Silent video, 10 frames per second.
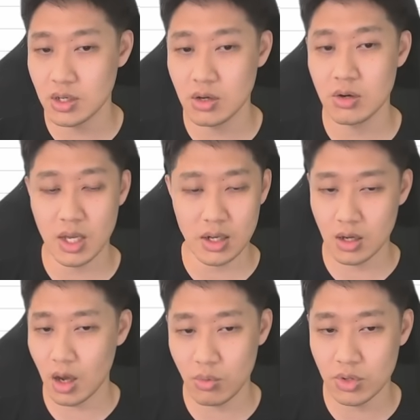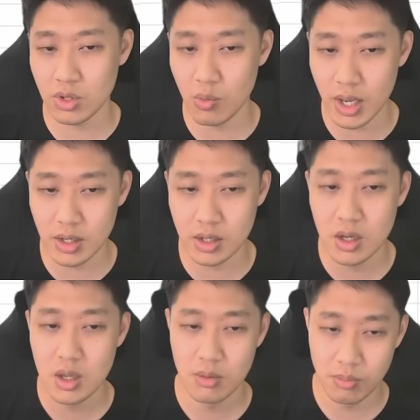here. Again, not really weighted,
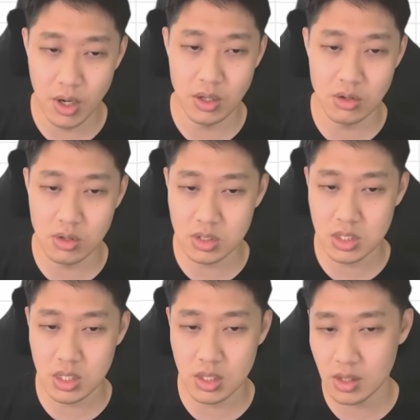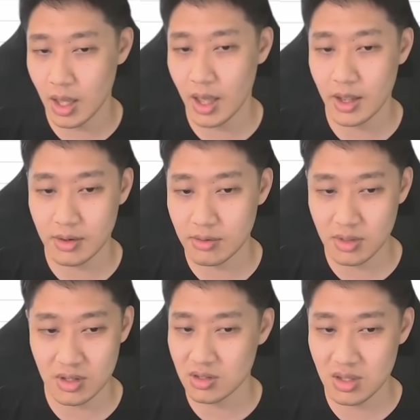but you can see that
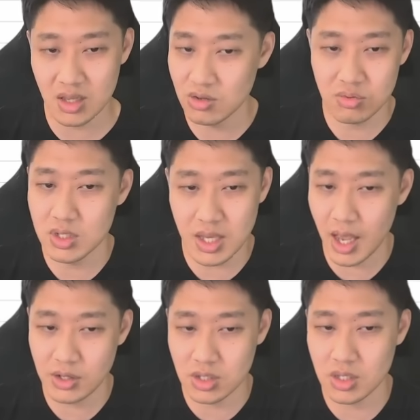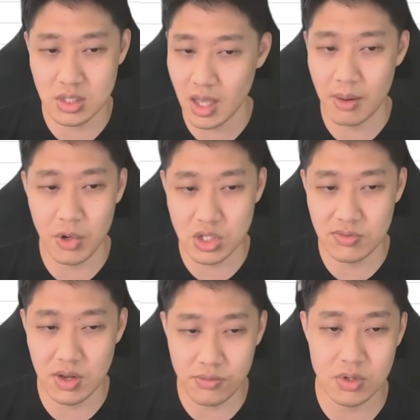the increase actually isn't that much of
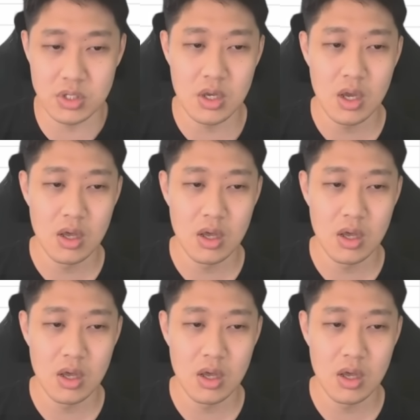difference.